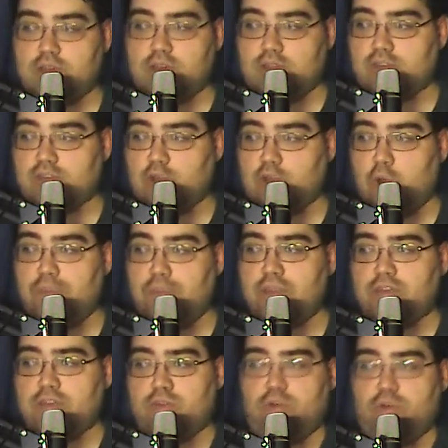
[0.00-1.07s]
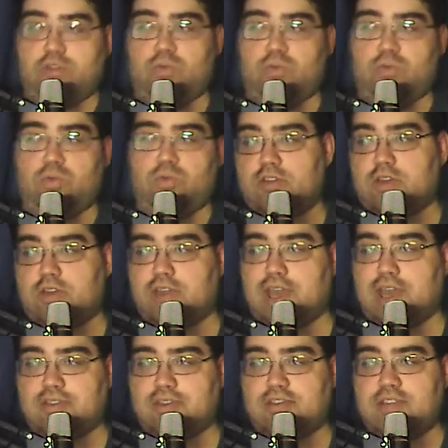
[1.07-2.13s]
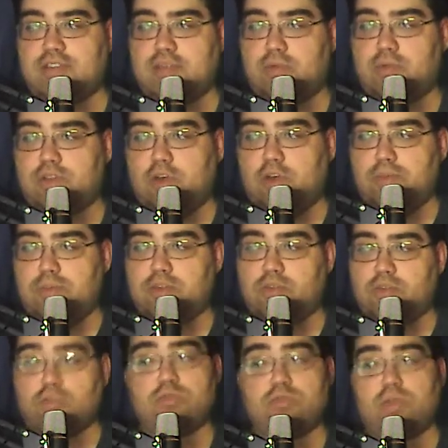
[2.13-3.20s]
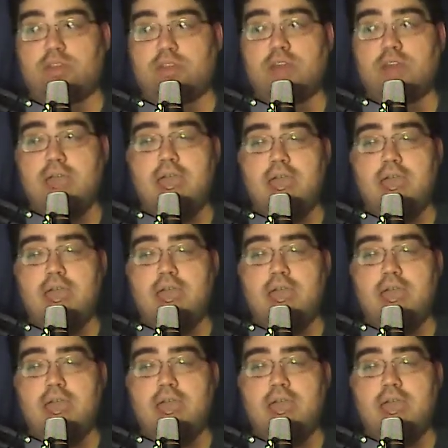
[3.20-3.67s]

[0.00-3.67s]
Uh, there's like open source ones. You can guys can just take one of the open source ones